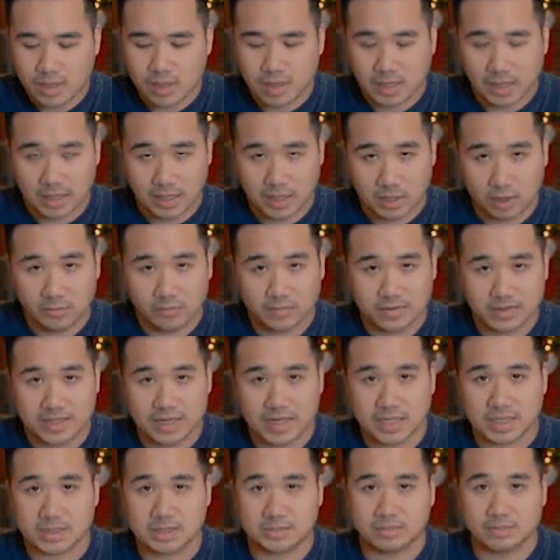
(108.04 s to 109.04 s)
Hopefully
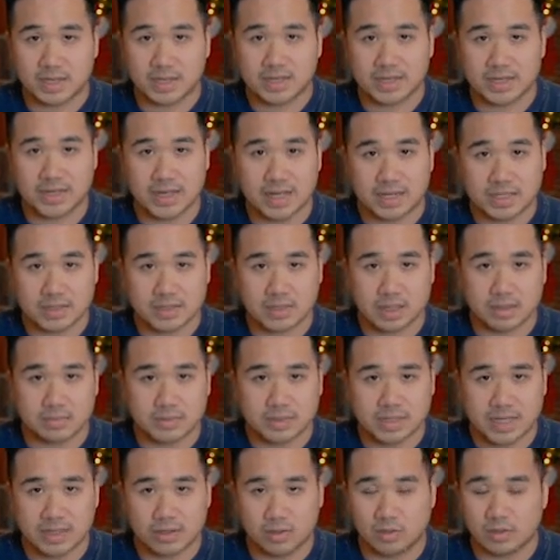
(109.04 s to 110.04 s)
by the next
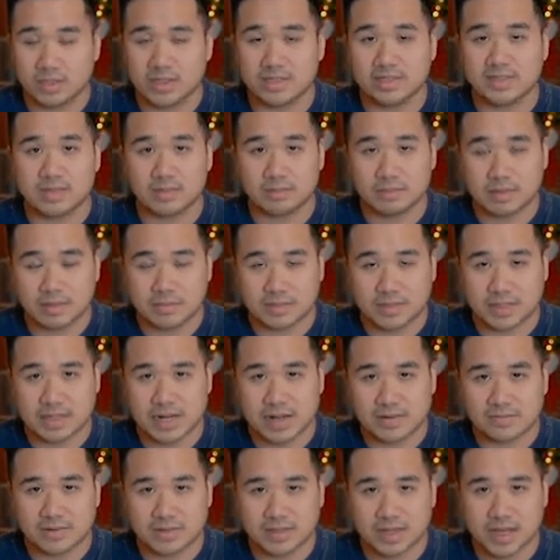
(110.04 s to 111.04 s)
update, or at least the update
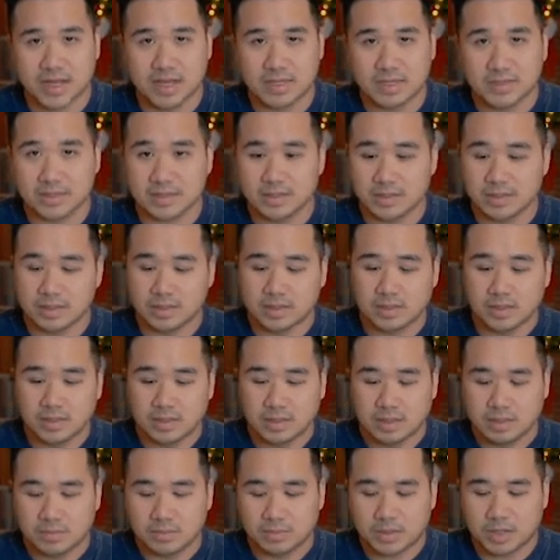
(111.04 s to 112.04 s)
after that.
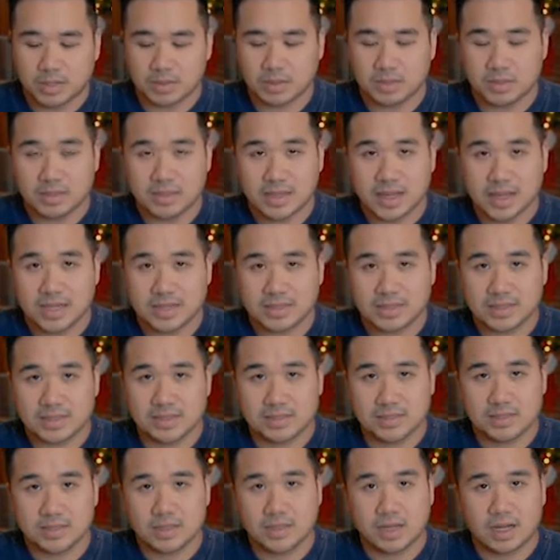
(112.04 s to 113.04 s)
But other than
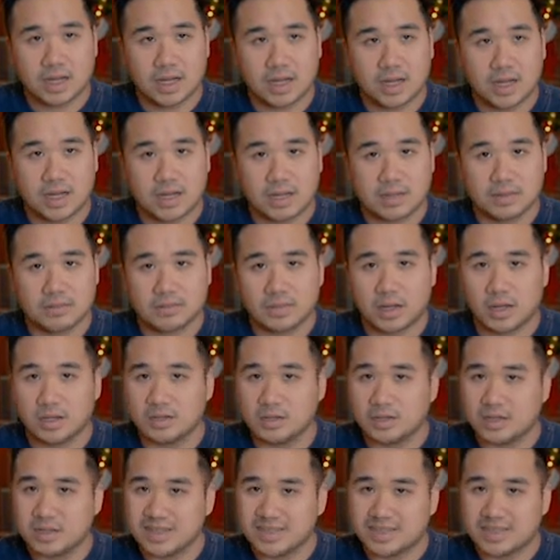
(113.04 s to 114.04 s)
that,
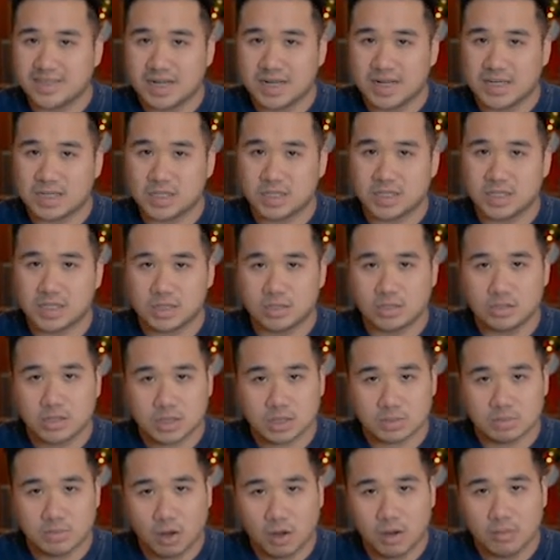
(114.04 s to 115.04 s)
other things that just little
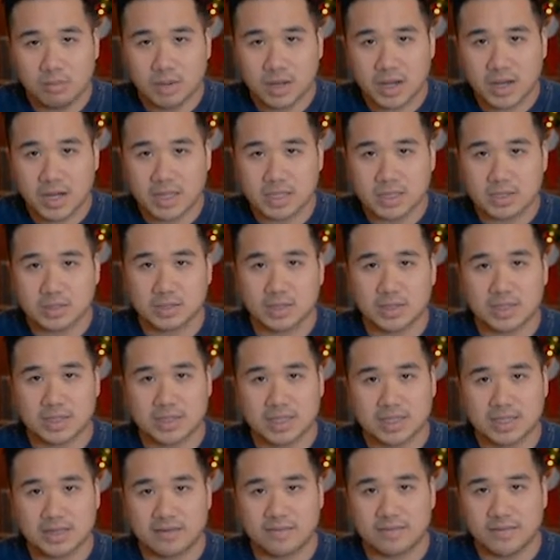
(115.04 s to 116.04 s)
small bugs is
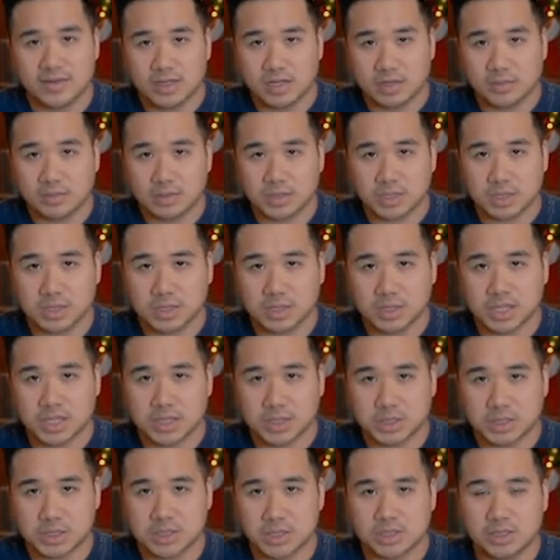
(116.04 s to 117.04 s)
like the fingerprint
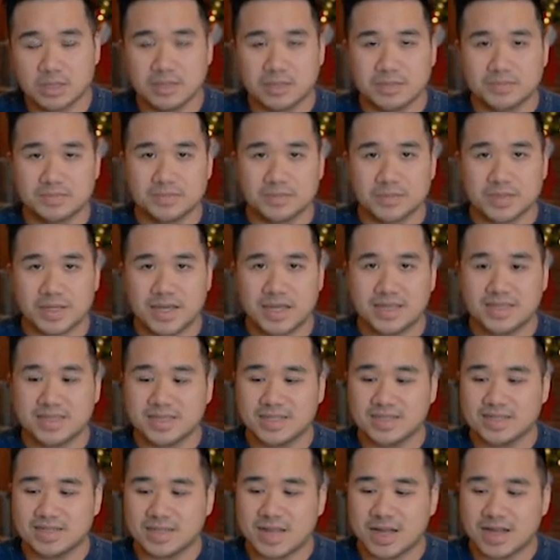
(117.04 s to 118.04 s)
gesture. It's
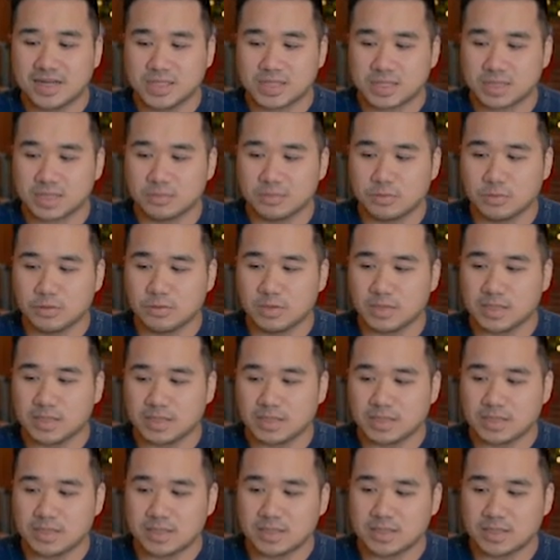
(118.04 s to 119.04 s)
just not as smooth as
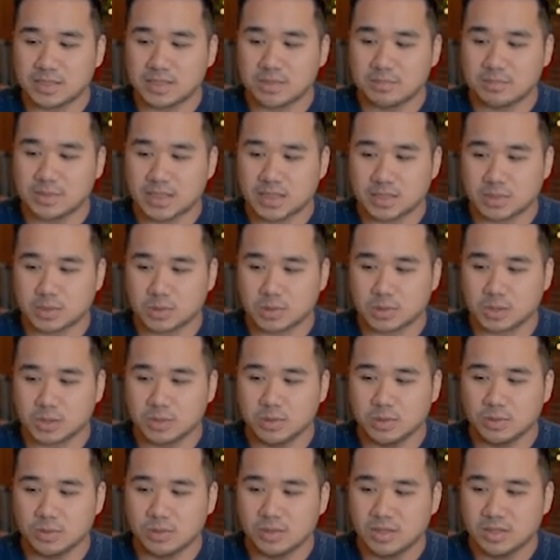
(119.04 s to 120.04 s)
it is on the Pixel
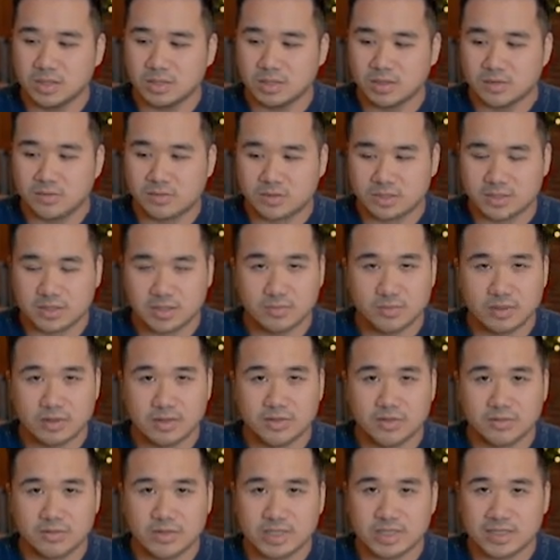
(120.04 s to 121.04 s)
2. For some
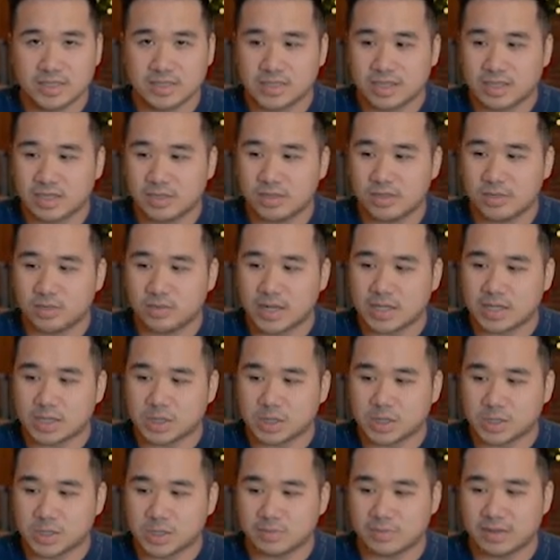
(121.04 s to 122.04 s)
whatever reason, it only
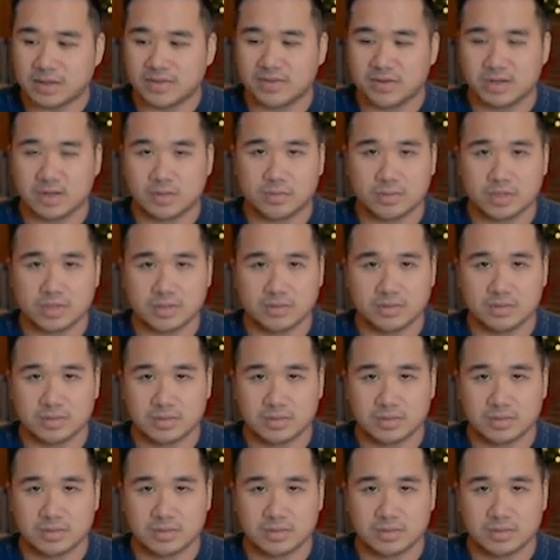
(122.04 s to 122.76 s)
registers my fingerprint